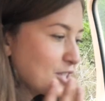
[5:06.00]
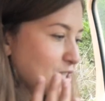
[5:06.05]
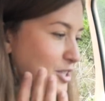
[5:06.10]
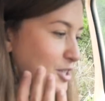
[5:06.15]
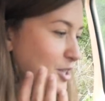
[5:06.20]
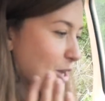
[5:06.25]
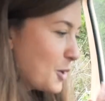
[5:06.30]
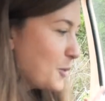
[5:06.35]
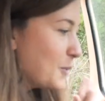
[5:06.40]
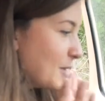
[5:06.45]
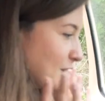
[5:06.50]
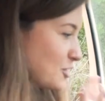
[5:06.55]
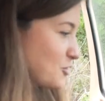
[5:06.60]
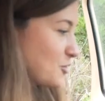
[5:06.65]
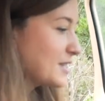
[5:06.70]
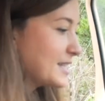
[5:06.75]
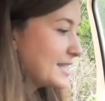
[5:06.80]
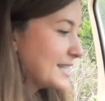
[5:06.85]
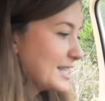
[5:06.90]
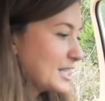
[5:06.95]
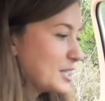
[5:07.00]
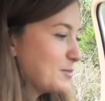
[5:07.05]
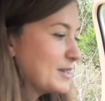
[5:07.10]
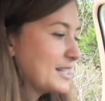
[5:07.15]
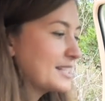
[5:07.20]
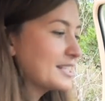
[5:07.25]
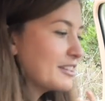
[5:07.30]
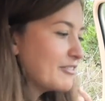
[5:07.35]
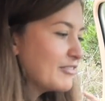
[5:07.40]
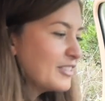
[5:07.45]
is so interesting to me
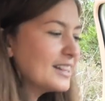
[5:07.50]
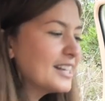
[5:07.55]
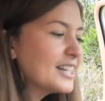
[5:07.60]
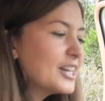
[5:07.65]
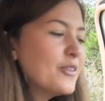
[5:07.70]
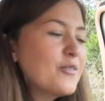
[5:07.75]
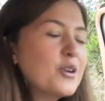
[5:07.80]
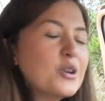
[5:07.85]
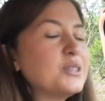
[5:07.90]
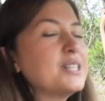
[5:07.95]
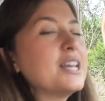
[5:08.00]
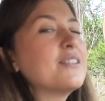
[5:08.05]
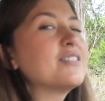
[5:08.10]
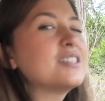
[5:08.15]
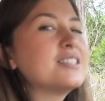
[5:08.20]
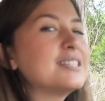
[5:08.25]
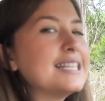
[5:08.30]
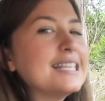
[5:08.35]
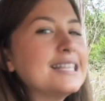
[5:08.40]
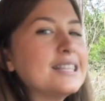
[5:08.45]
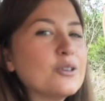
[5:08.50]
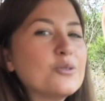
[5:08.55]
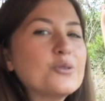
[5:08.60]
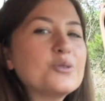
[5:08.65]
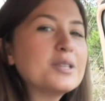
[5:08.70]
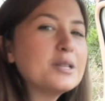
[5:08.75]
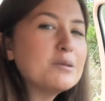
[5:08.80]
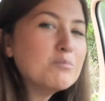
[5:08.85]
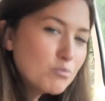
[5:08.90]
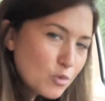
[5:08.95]
because I feel like I've only ever seen
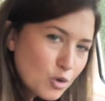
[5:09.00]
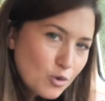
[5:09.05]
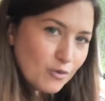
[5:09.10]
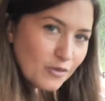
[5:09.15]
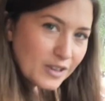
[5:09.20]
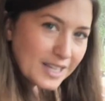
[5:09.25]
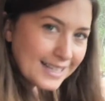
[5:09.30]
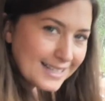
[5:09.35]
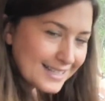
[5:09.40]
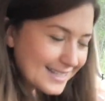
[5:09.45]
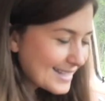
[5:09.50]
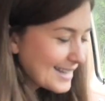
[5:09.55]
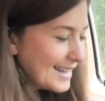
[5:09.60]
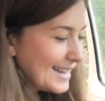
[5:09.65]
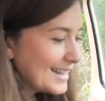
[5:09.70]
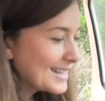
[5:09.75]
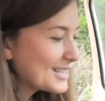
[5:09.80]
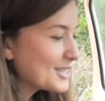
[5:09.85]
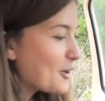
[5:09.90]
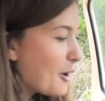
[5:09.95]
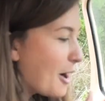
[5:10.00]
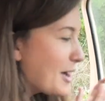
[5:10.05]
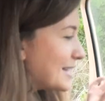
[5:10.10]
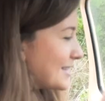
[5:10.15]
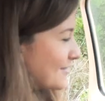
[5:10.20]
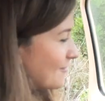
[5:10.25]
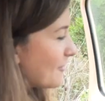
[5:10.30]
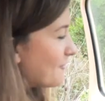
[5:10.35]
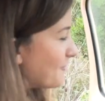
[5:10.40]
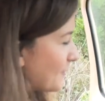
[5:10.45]
those in movies. So I
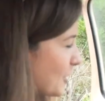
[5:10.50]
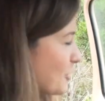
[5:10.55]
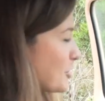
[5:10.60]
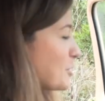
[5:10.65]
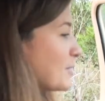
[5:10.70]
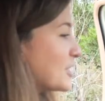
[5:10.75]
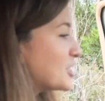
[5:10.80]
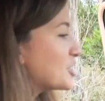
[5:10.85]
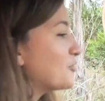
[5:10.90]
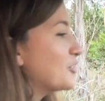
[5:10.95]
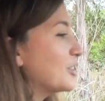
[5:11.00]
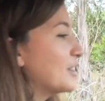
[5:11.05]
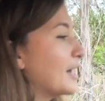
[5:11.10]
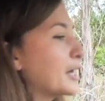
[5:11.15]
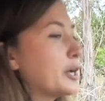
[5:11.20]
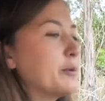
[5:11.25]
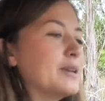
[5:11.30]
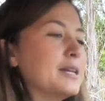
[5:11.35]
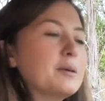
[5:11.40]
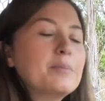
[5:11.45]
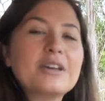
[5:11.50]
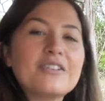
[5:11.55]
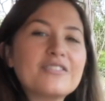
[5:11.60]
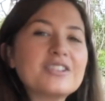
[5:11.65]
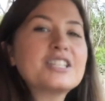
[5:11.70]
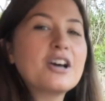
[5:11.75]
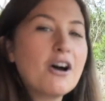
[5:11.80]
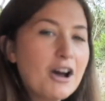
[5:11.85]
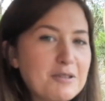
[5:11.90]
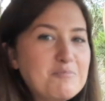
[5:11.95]
very much feel like I'm in a bit of a
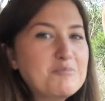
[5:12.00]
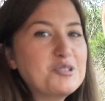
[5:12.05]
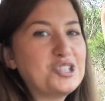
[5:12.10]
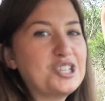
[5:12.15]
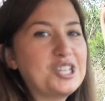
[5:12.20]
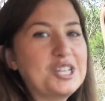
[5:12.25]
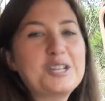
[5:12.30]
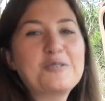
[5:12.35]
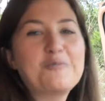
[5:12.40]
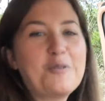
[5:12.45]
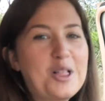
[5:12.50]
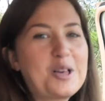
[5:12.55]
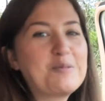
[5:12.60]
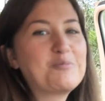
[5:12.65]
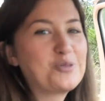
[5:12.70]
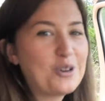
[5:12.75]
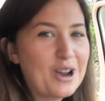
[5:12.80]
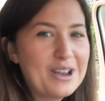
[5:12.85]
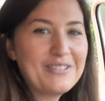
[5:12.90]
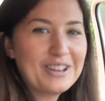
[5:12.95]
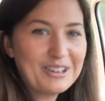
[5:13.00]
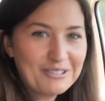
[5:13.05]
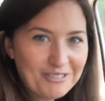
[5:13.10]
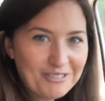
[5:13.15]
time machine while I'm driving